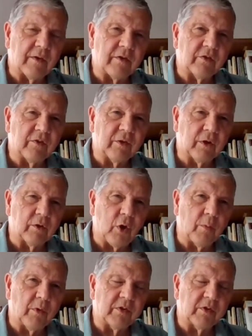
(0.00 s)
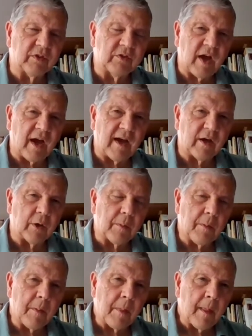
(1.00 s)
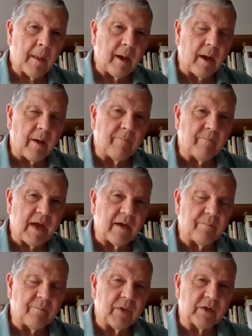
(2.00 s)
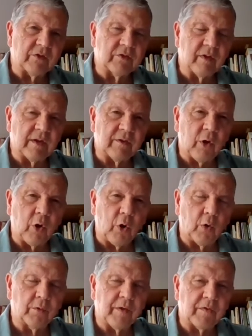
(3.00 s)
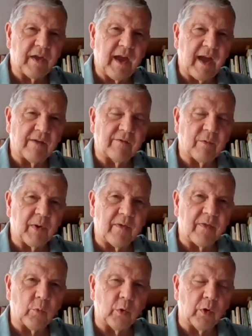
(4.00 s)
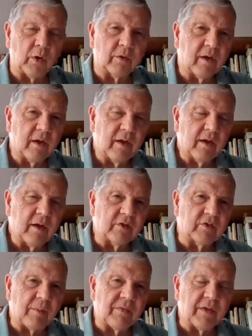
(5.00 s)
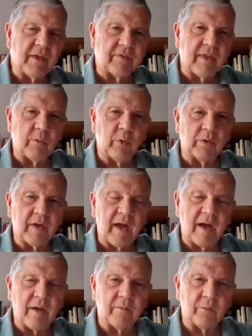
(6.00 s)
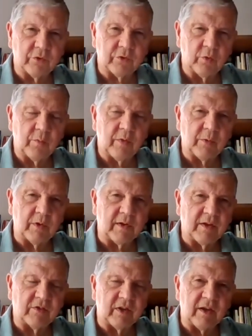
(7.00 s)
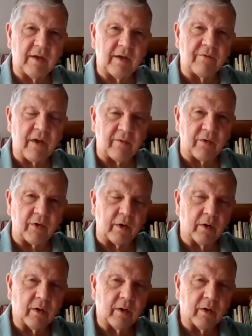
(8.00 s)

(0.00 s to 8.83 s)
a globalist desire, that the hold that they have upon the world is something that they will not soon be releasing, if ever,